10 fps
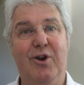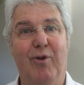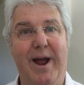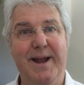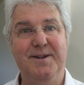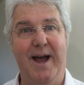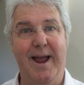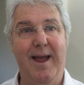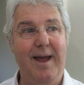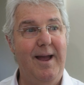grey
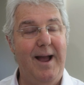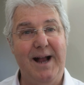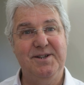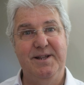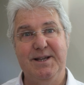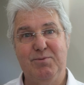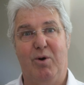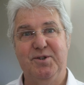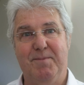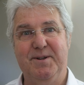day. Actually, this
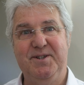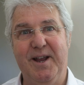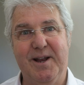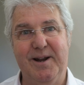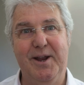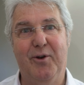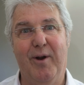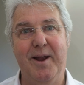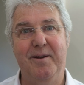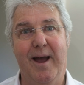was a particularly
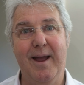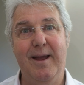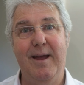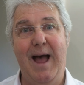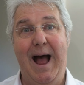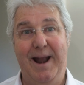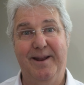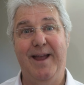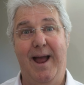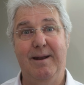grey day. And
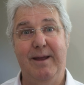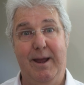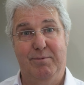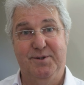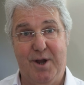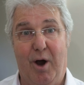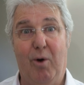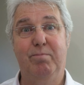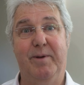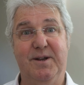again, it was
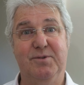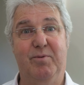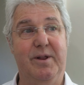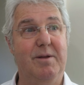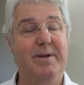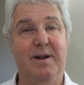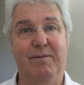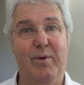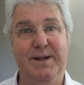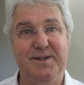cold because we're in the middle
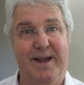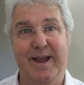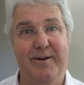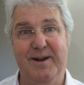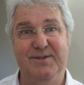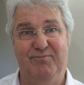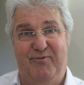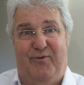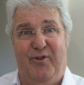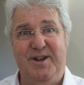of winter here and it's
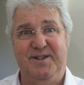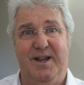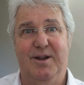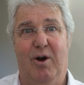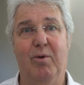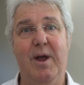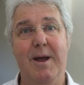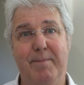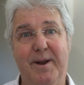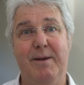freezing cold.
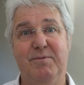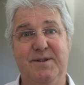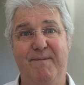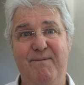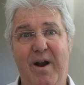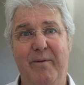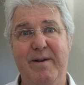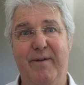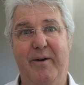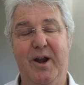But it was a
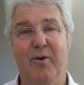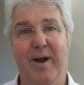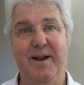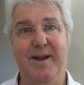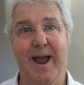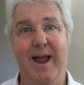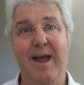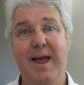very, very grey day.